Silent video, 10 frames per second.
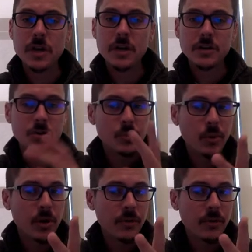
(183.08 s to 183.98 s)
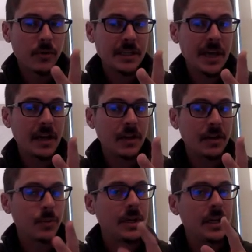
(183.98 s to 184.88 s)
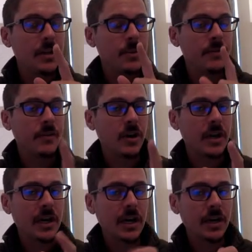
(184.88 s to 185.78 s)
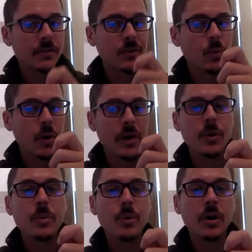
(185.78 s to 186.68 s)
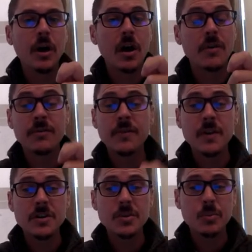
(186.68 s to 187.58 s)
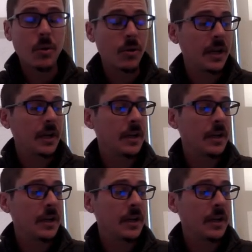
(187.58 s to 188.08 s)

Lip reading: a 2-point rectangle, and we need to be very careful where we put our first point.